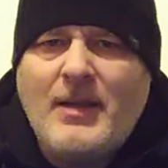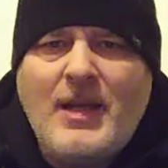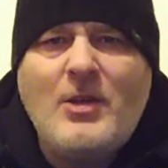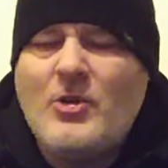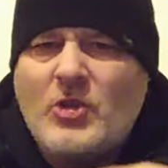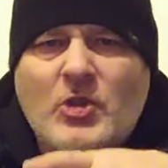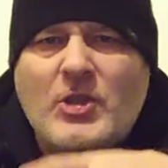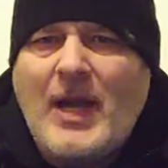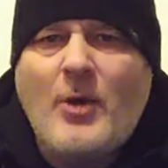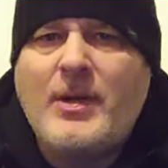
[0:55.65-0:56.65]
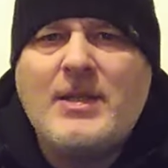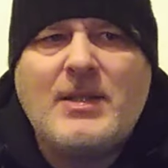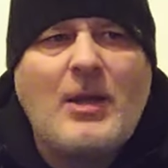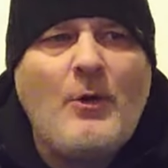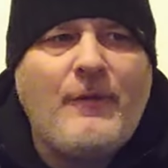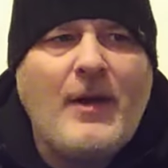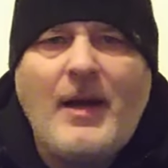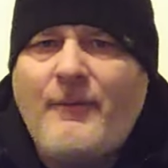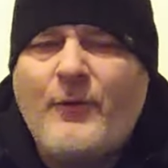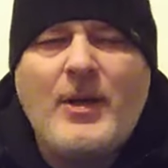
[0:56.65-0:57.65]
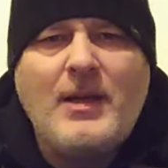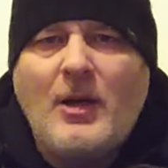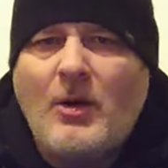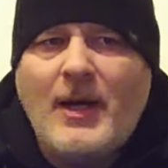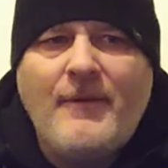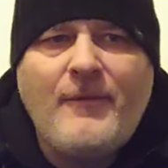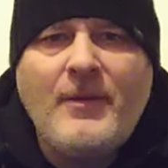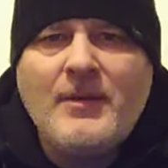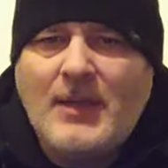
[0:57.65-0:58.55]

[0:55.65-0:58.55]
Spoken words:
He is sat on his sofa every live.